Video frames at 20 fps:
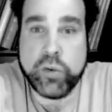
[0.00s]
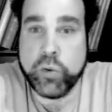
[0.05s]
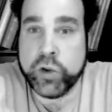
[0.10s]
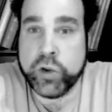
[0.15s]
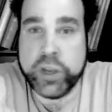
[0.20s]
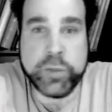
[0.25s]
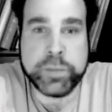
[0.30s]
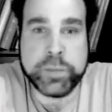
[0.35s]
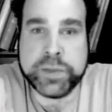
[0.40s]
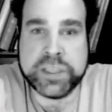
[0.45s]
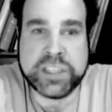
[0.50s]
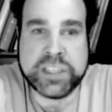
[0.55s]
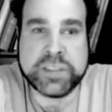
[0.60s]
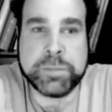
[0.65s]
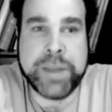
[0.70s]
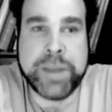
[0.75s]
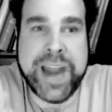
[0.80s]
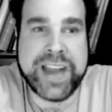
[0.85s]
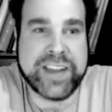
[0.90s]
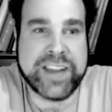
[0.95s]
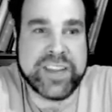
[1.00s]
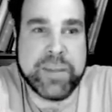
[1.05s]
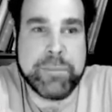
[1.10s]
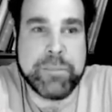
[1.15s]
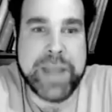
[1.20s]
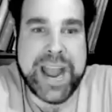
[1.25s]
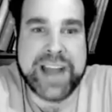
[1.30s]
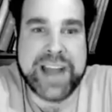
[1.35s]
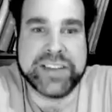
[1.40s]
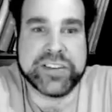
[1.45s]
or you participate in the
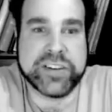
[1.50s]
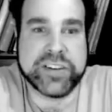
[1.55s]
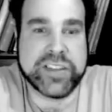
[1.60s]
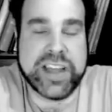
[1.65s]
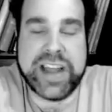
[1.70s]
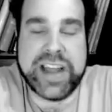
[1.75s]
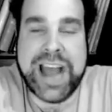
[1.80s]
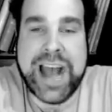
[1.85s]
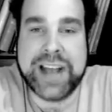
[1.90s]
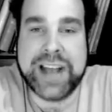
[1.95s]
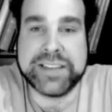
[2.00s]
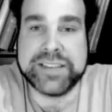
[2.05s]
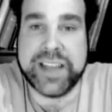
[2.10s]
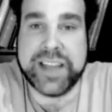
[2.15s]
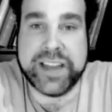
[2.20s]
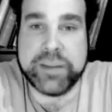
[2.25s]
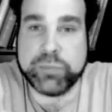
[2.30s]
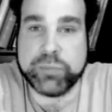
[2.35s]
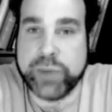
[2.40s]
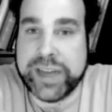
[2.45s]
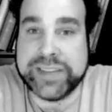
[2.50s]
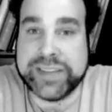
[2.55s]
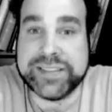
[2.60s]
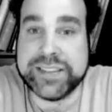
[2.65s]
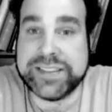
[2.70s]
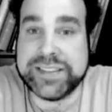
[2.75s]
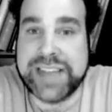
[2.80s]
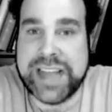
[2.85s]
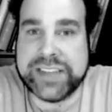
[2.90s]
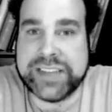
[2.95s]
banter that has like
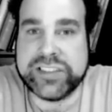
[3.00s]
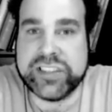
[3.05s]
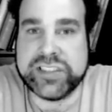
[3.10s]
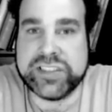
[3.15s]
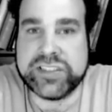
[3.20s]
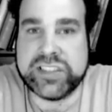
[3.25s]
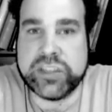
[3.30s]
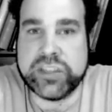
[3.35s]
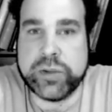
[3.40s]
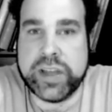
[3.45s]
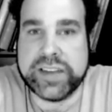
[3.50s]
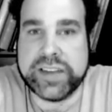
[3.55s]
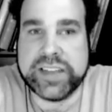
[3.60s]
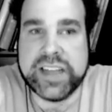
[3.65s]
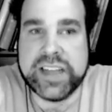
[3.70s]
racist edges to it